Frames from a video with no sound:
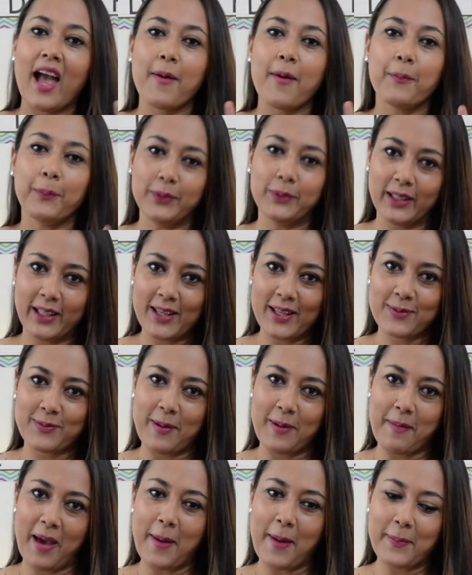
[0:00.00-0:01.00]
please
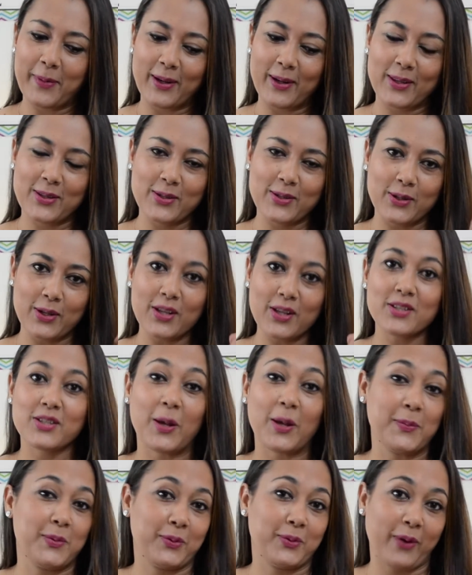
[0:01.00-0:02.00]
remember to
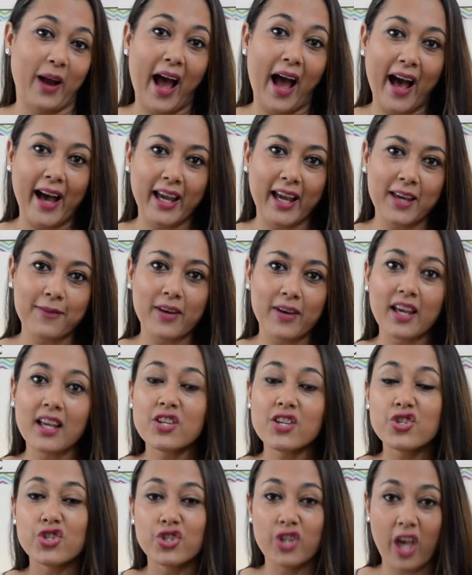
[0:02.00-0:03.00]
subscribe,
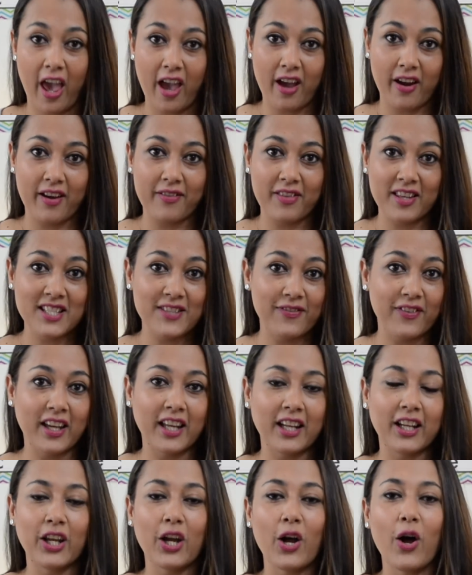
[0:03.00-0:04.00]
share this
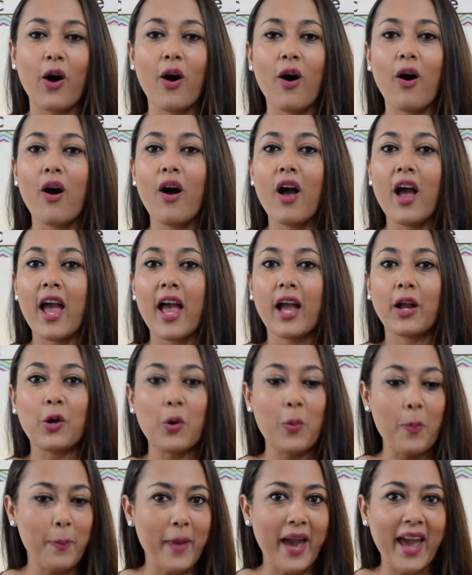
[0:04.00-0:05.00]
video,
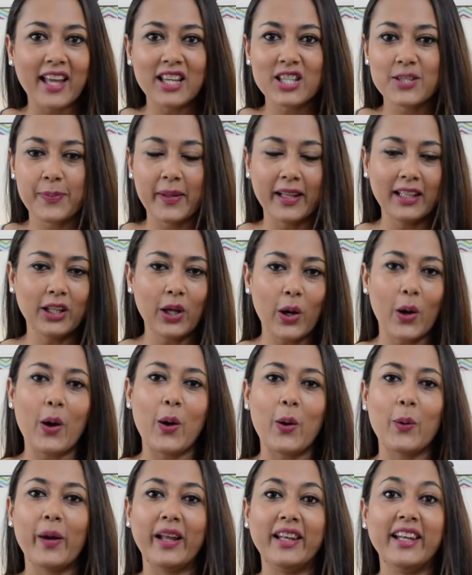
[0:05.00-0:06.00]
comment
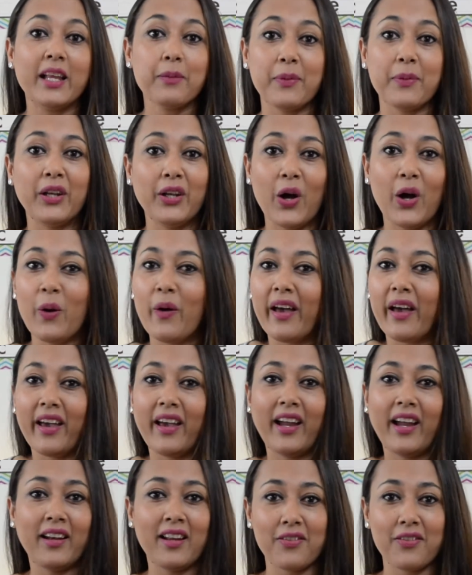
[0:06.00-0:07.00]
below, let me know
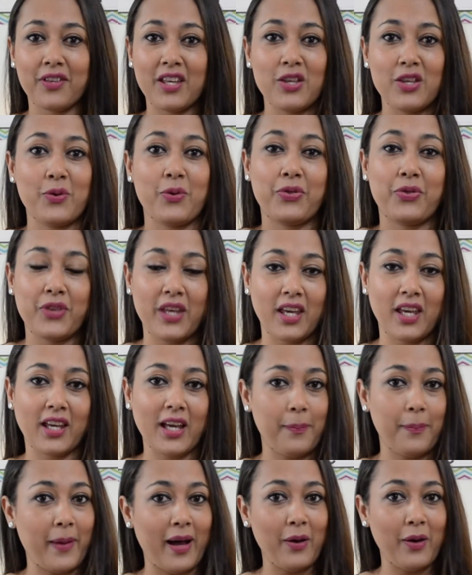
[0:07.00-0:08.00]
anything you think
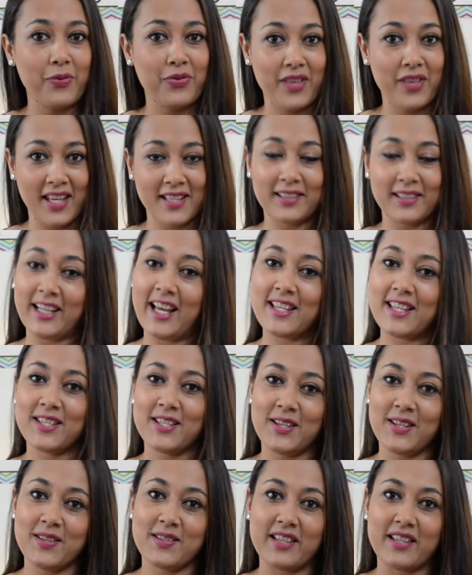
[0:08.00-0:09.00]
about these
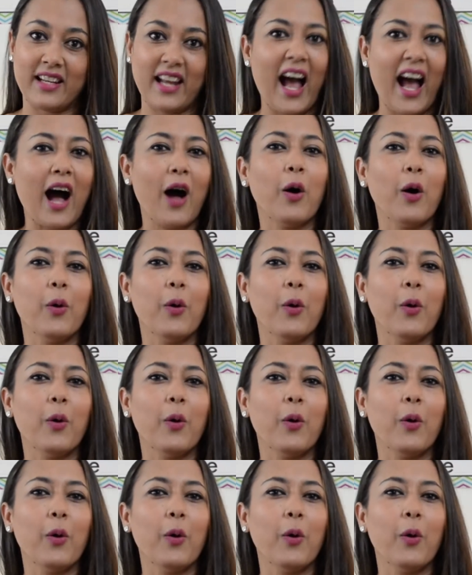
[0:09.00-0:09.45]
lessons and how